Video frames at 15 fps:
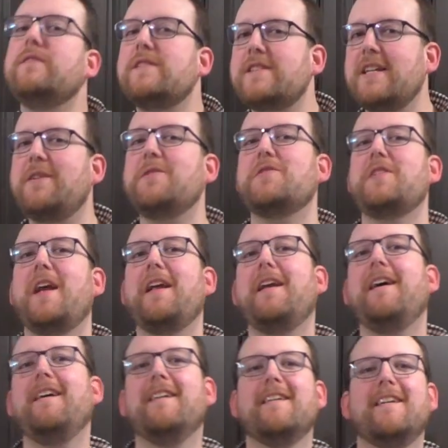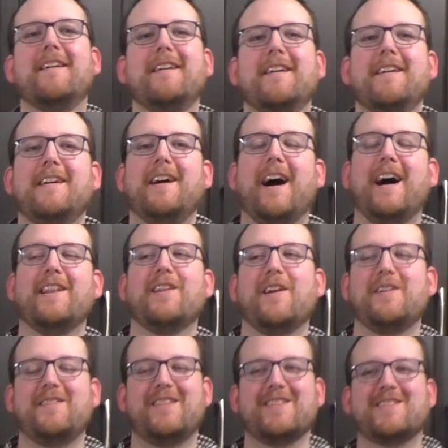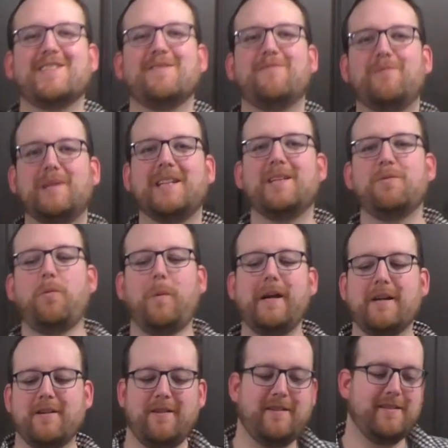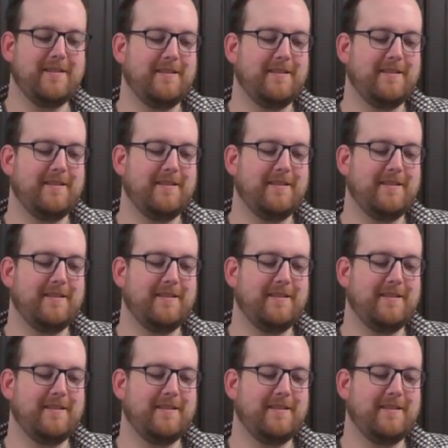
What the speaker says: Secret Santa. This is a really weird.